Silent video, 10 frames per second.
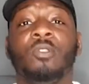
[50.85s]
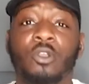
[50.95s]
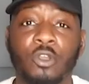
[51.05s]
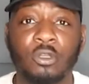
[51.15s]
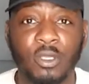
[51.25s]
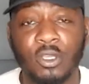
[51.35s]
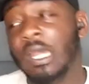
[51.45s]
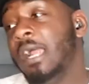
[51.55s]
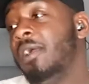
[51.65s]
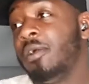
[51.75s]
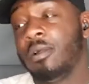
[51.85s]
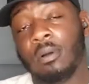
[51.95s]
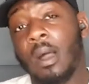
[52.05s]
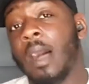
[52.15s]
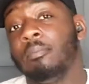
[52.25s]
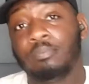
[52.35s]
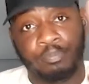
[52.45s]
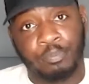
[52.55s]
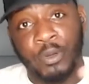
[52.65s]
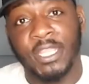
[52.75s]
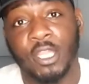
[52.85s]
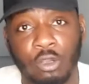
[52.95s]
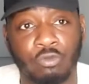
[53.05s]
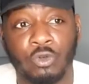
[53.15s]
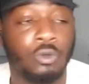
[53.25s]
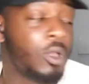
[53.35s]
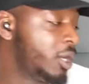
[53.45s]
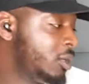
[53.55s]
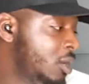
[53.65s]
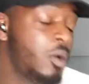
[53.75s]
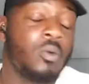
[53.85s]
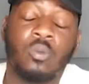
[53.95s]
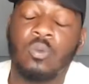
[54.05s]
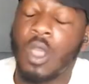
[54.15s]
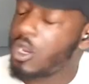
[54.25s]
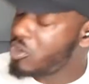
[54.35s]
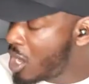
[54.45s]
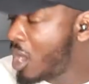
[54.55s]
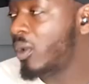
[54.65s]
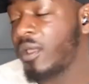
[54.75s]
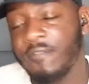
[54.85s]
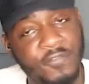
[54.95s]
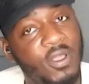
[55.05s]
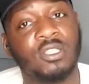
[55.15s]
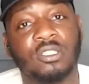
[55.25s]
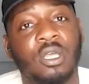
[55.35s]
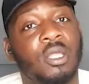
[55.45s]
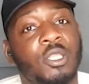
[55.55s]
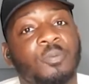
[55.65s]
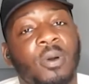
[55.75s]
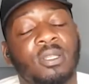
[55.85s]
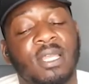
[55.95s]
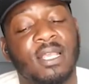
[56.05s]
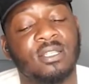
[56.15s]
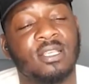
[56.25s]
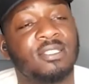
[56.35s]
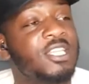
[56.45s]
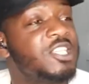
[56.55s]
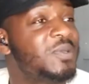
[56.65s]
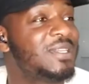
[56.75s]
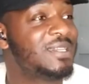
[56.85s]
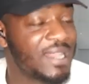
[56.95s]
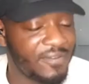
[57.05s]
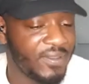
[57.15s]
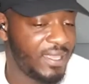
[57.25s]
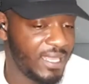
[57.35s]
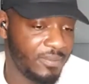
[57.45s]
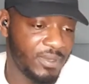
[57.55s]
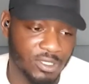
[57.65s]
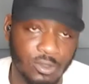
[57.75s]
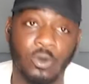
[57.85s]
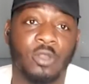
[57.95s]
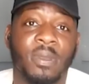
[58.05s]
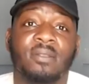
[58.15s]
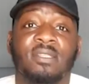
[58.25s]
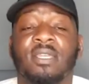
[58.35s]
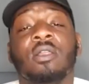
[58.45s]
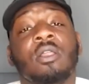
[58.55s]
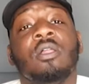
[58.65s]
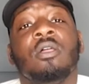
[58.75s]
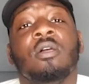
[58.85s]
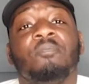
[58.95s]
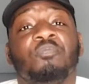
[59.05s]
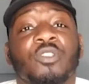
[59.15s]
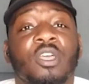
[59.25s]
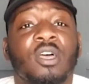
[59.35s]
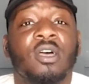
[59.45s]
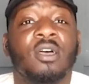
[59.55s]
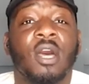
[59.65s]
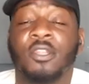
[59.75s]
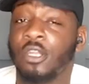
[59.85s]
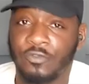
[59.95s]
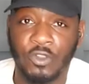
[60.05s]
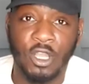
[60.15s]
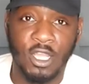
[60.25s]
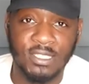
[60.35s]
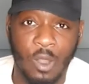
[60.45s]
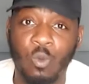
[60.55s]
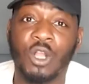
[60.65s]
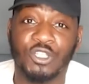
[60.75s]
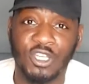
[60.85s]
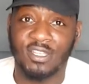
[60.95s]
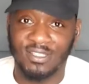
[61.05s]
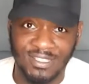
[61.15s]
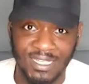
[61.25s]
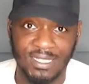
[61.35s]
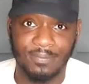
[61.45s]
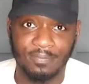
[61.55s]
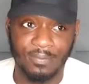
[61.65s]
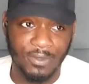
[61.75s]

Good mood. I'm breaking a rule. I know when I first started this podcast, I said you would never hear me talk about it. I don't know if you guys that are watching can see.